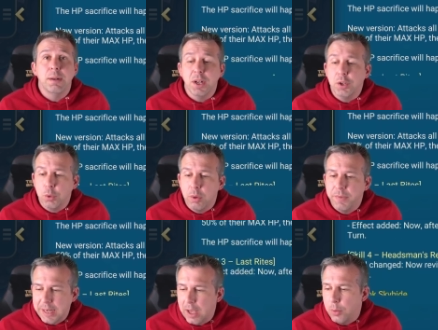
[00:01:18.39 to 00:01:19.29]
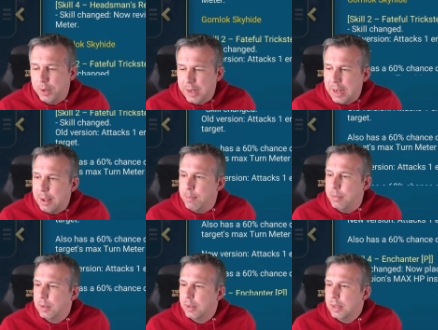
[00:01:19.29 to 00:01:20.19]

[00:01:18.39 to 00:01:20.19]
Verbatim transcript: I'm going to do a video on him